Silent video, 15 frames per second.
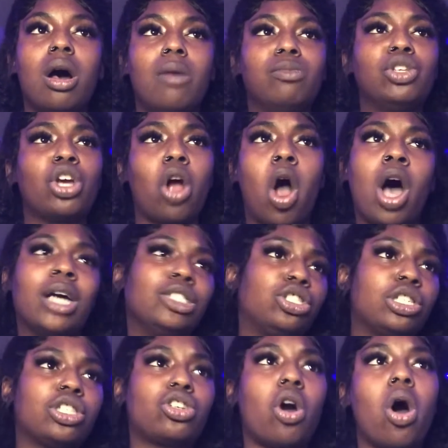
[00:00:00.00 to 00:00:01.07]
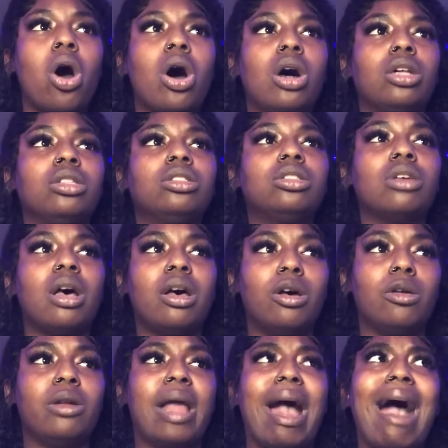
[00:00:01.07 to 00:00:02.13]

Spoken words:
your aunt just called and